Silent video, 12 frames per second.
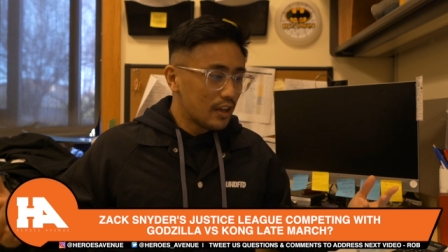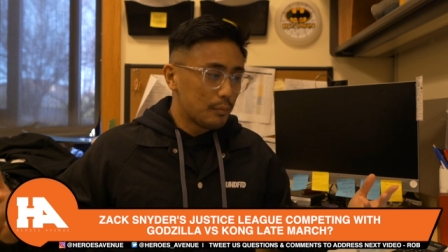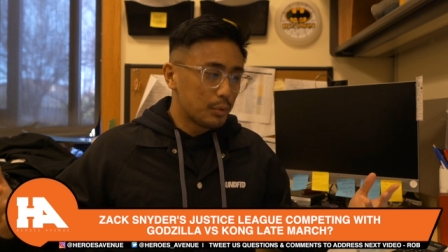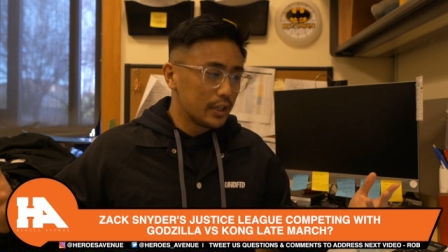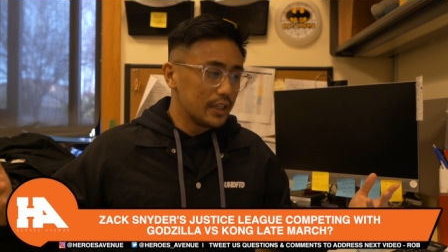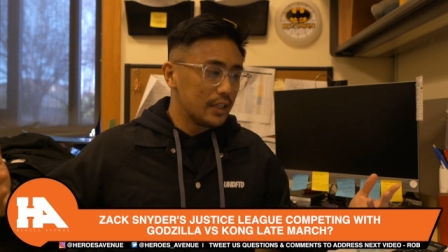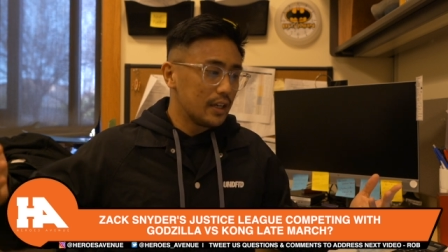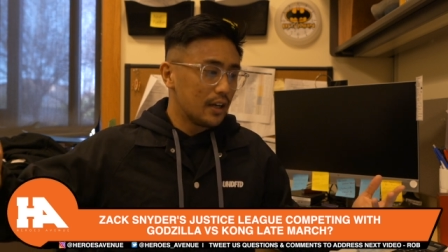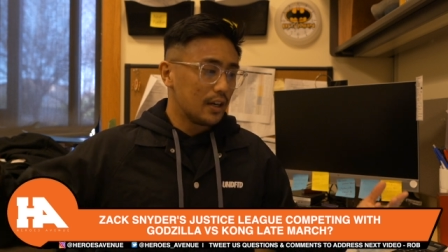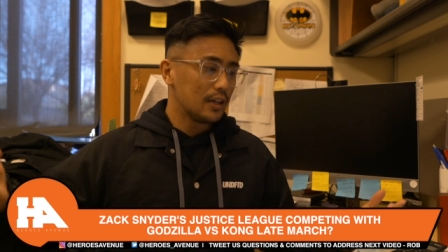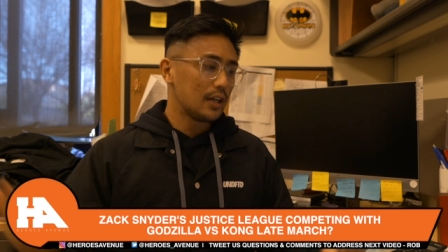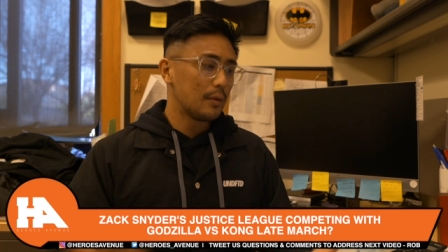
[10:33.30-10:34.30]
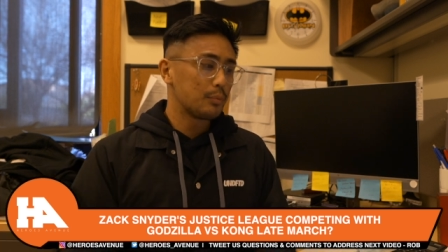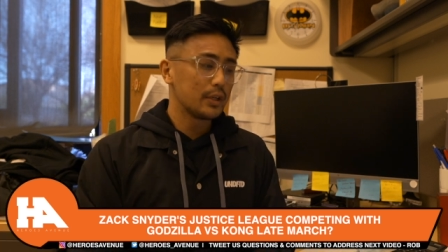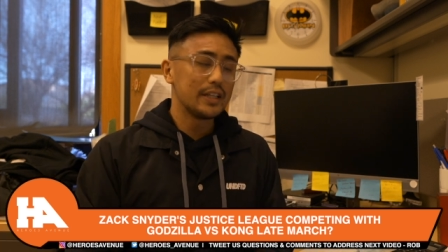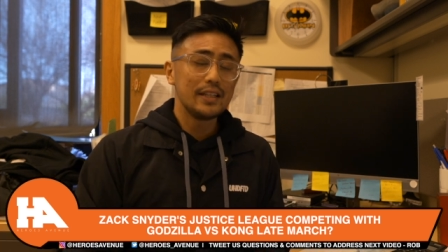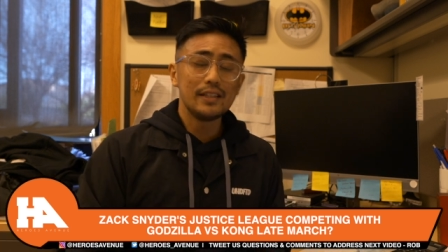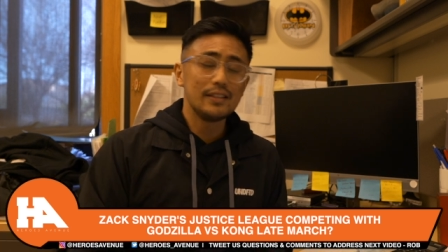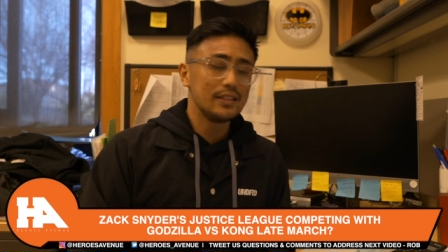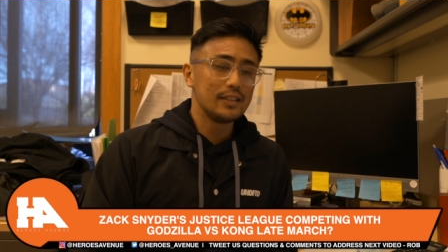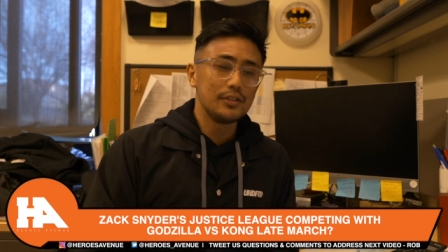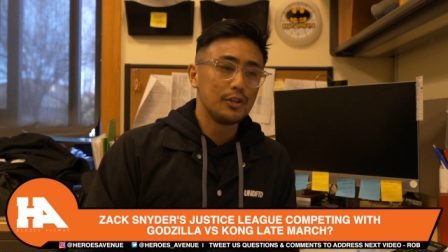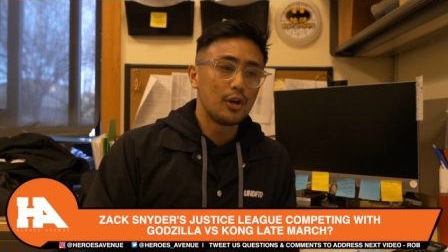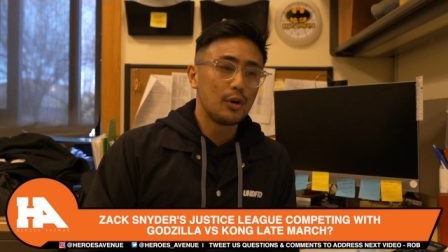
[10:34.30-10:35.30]
pretty, uh, I'm pretty,
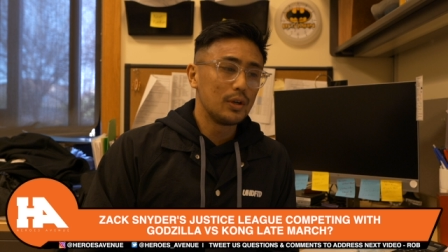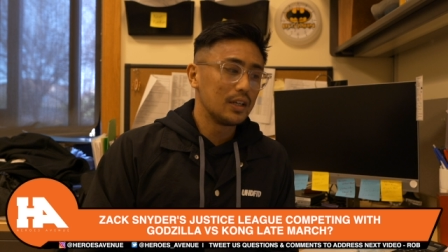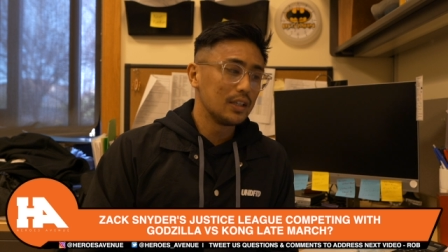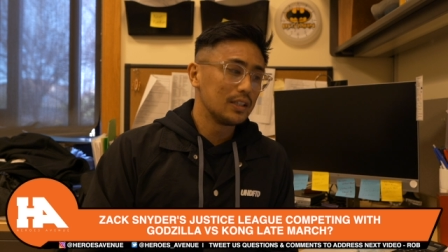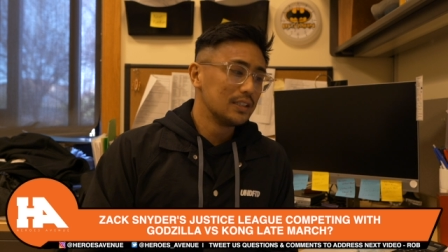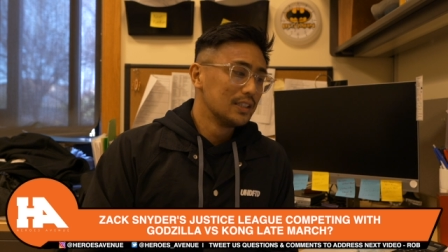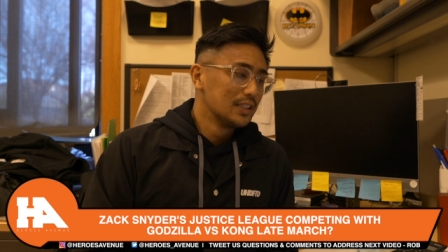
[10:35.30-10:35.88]
you know, uh,